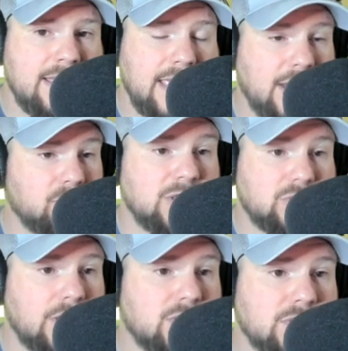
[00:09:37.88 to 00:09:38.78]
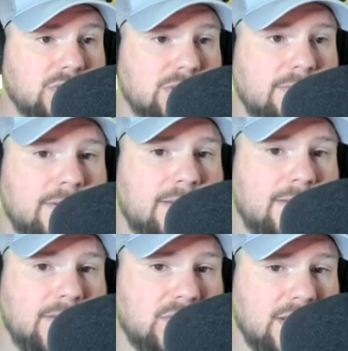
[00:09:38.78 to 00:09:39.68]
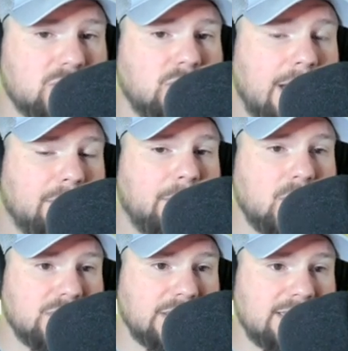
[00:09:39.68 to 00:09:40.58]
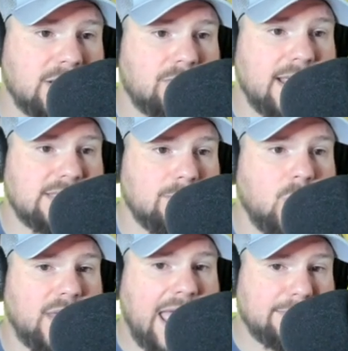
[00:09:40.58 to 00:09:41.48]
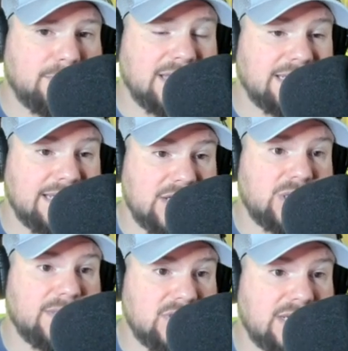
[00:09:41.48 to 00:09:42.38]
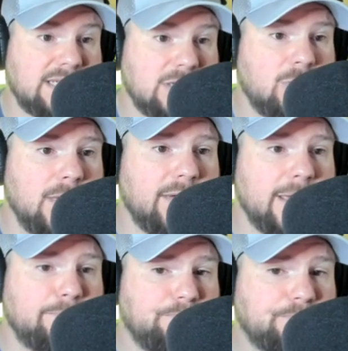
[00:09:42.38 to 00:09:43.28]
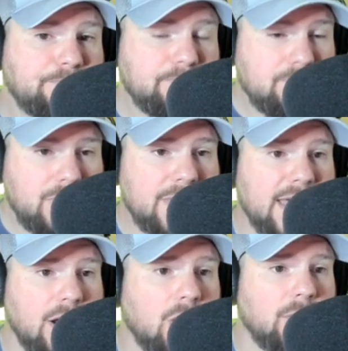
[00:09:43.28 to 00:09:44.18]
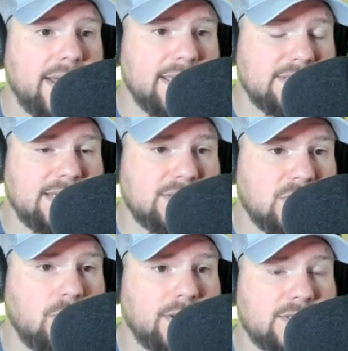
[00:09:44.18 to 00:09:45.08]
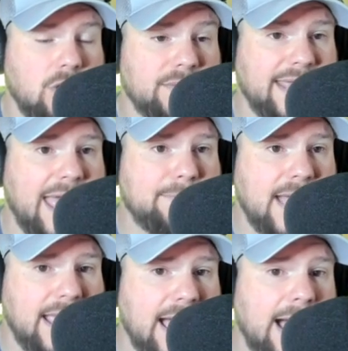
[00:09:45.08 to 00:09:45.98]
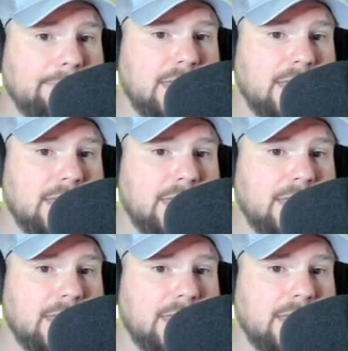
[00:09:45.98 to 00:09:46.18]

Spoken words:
in restructures. So here's what I'm proposing to create some more cap space in addition to the $62 million that already exists according to overthecap.com.